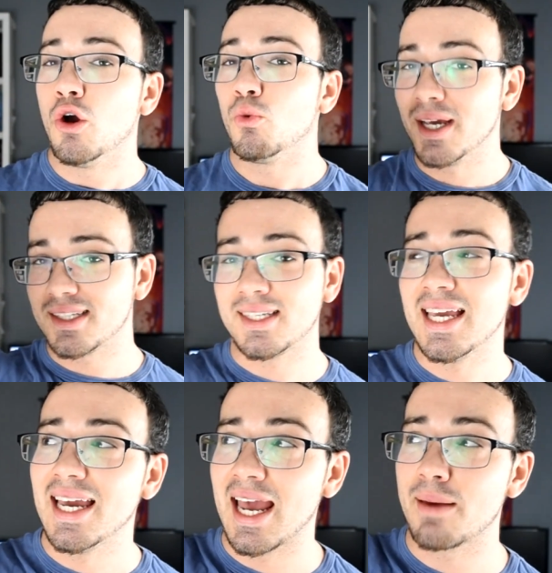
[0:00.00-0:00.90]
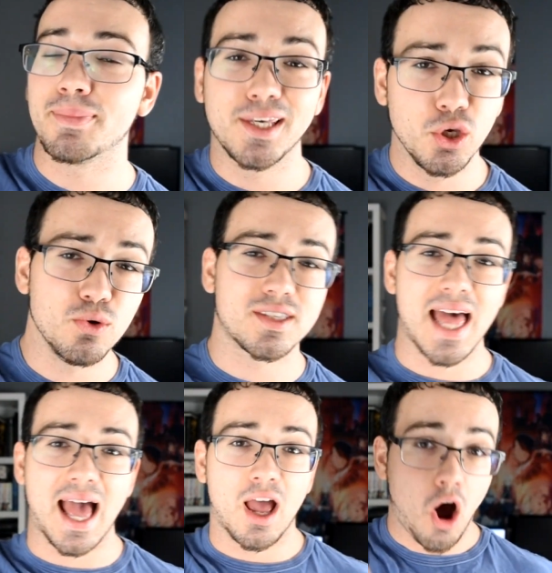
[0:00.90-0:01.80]
We see him use
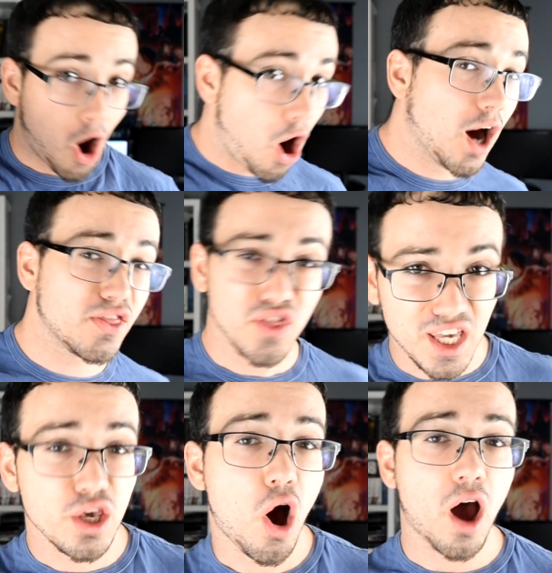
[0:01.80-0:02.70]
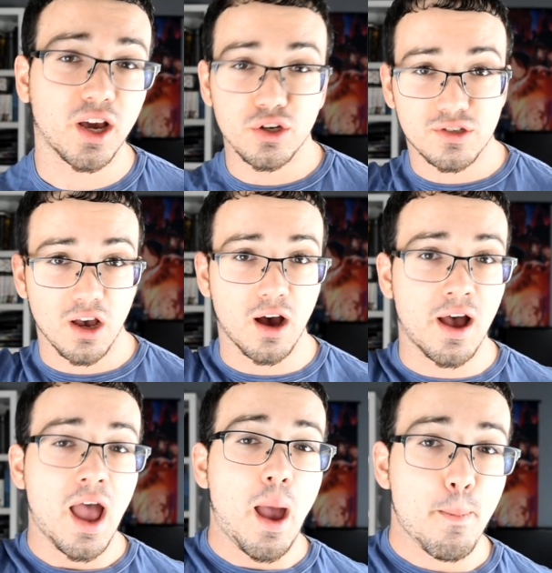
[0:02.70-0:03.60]
that on the
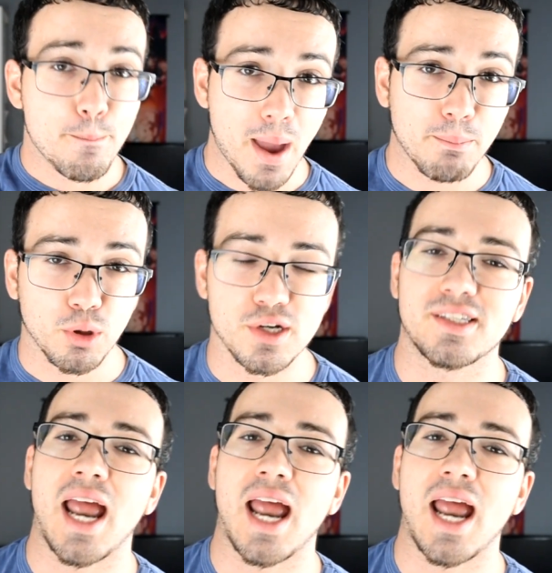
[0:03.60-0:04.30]
Yakuza members.